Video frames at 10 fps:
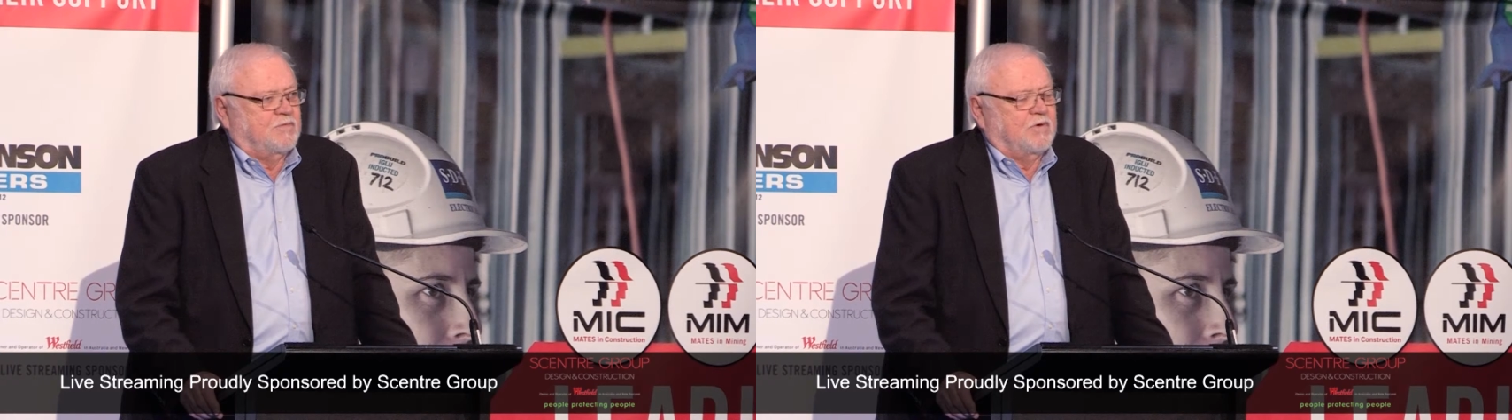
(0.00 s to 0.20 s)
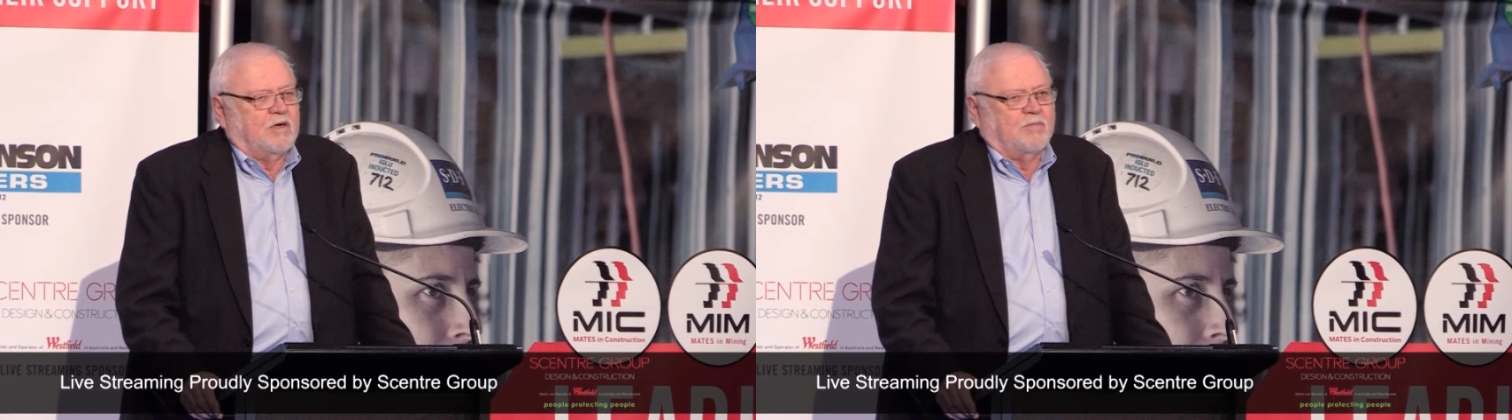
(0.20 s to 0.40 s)

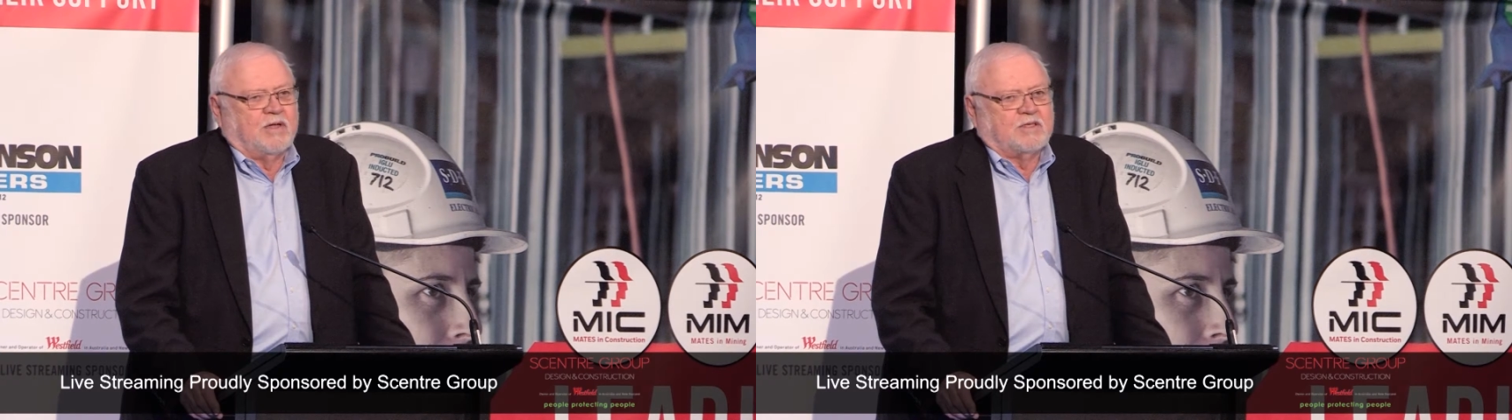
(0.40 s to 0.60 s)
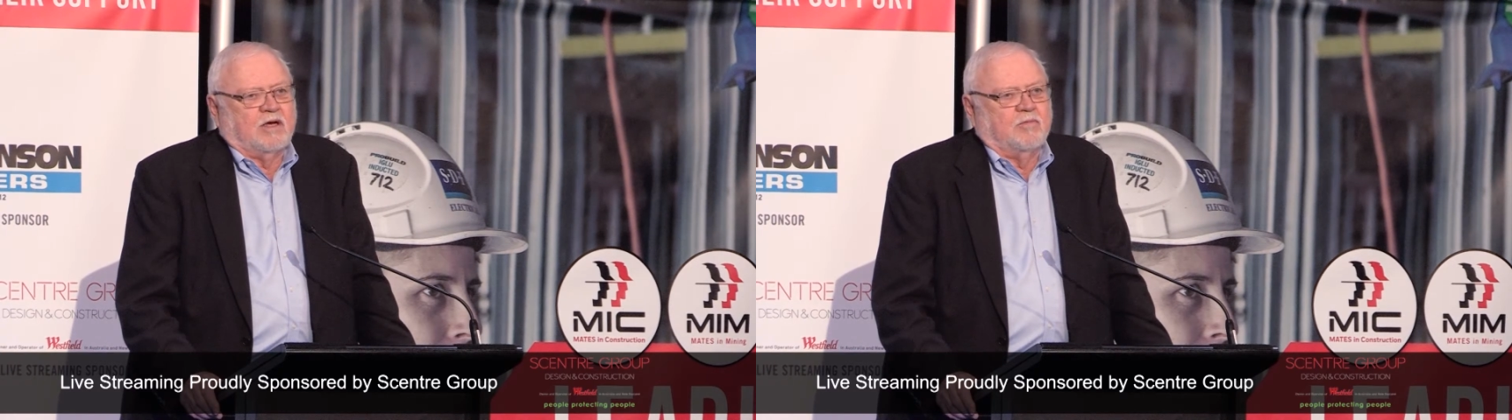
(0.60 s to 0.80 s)
for help.
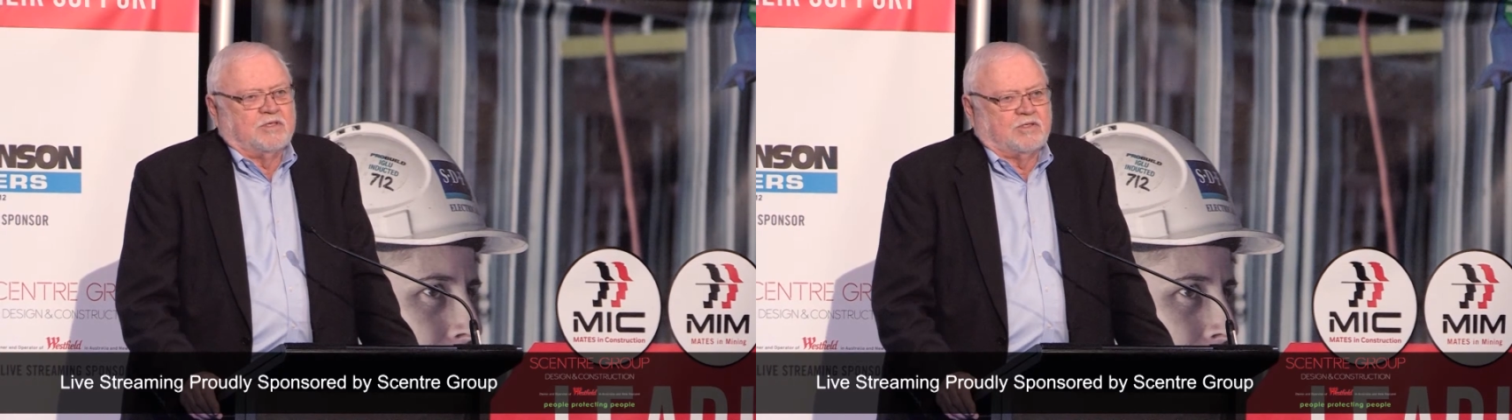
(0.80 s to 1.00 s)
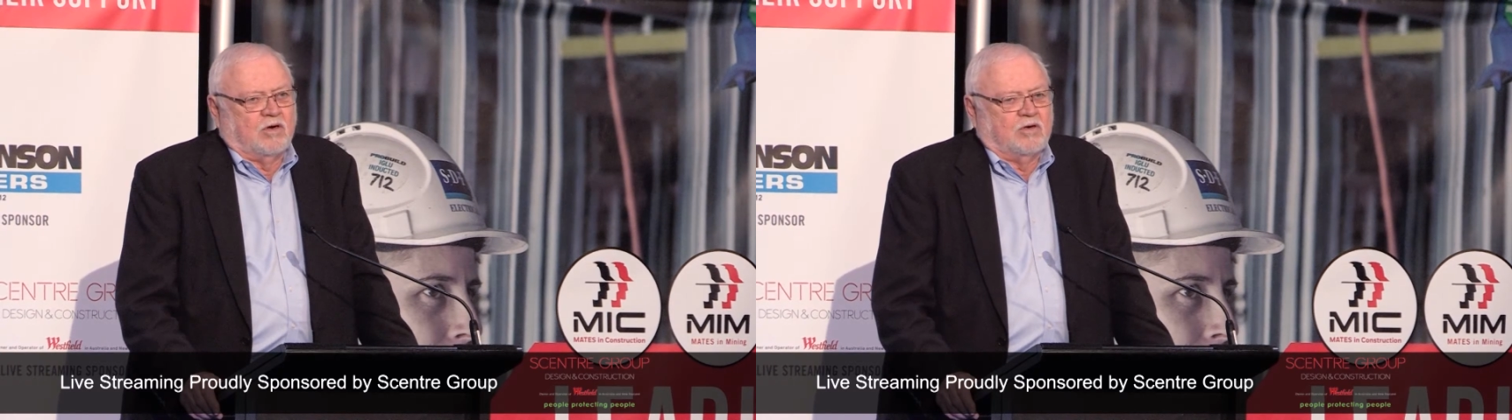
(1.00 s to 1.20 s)
That's how we
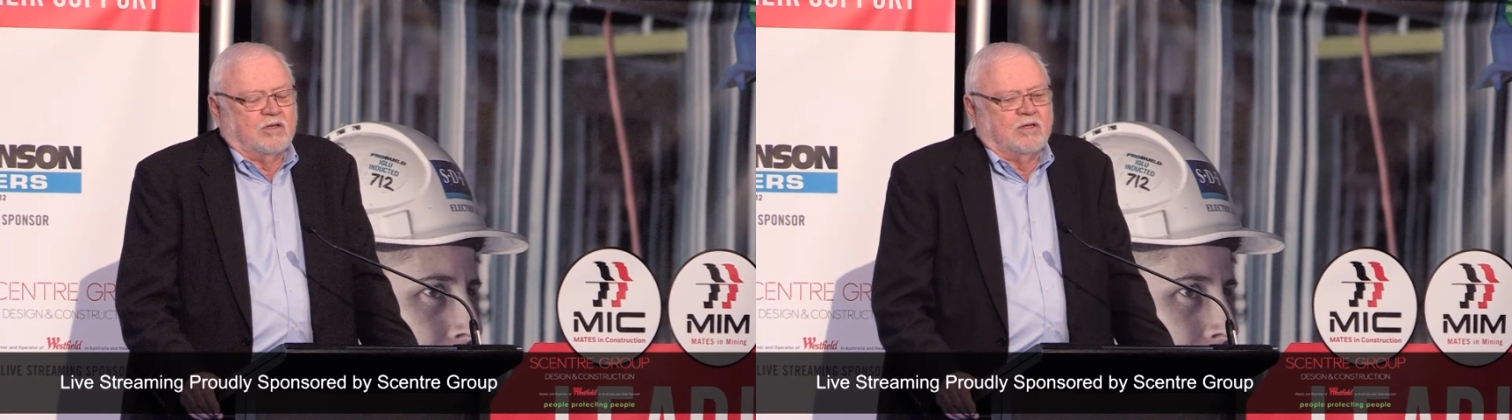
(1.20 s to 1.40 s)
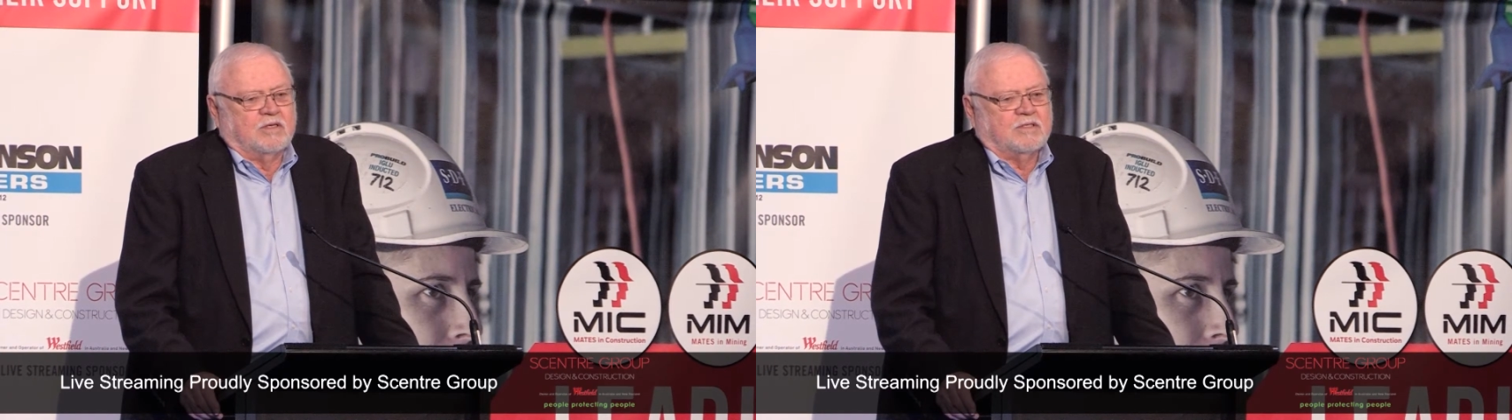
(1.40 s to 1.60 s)

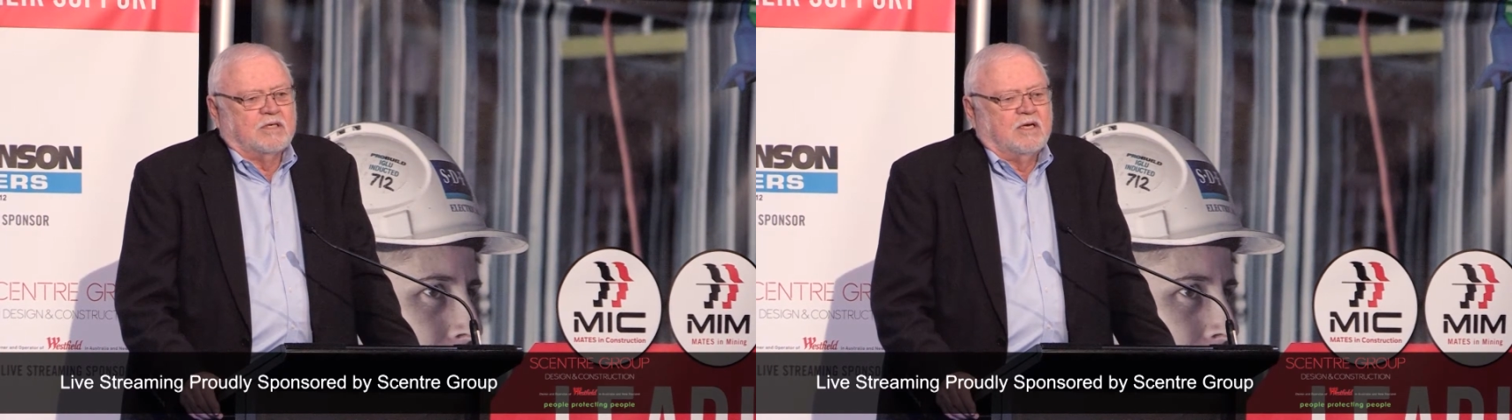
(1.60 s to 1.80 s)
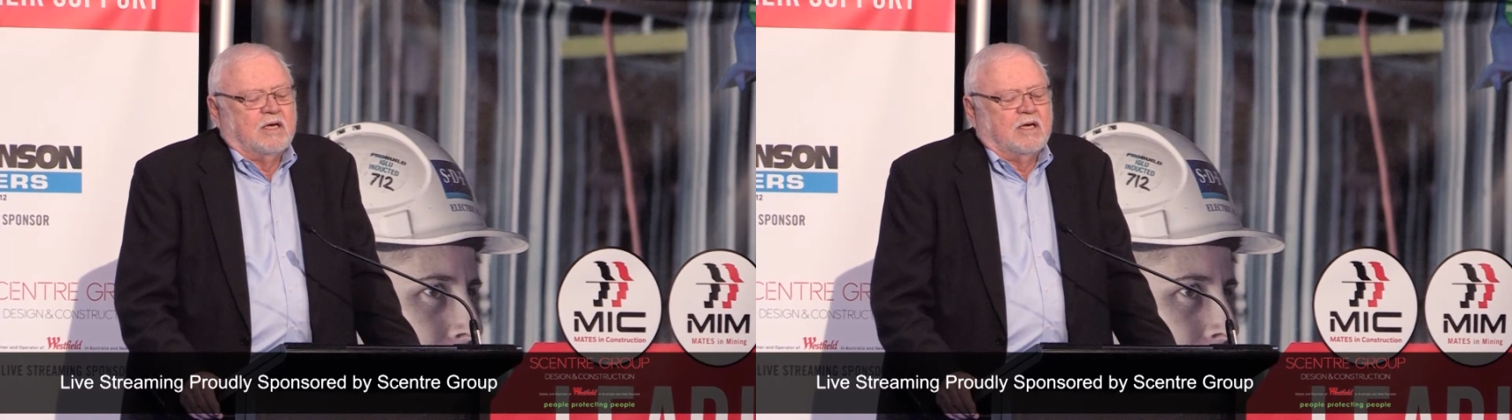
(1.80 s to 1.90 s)
started this.